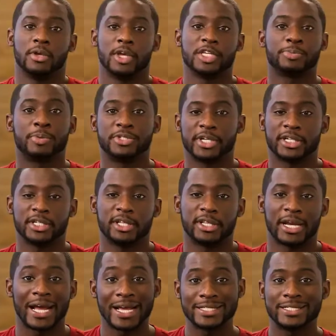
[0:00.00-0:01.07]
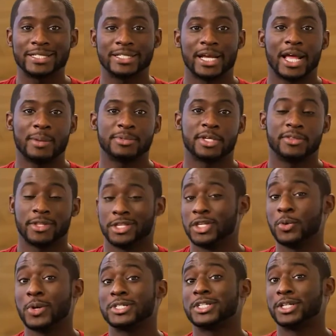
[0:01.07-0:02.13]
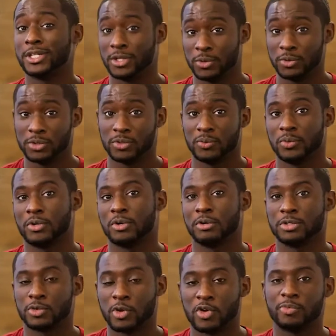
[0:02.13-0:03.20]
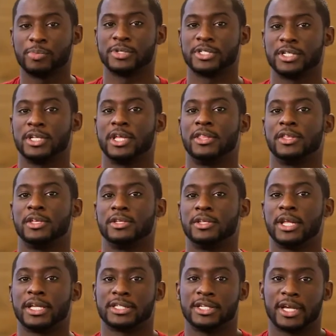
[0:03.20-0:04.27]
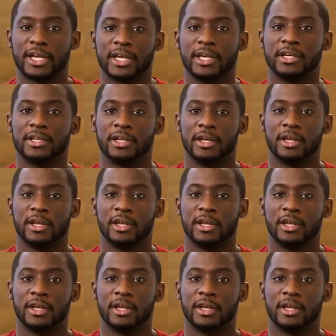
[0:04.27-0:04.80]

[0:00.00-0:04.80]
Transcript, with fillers: It's projected that IT jobs in the US alone will grow 12% in the next decade.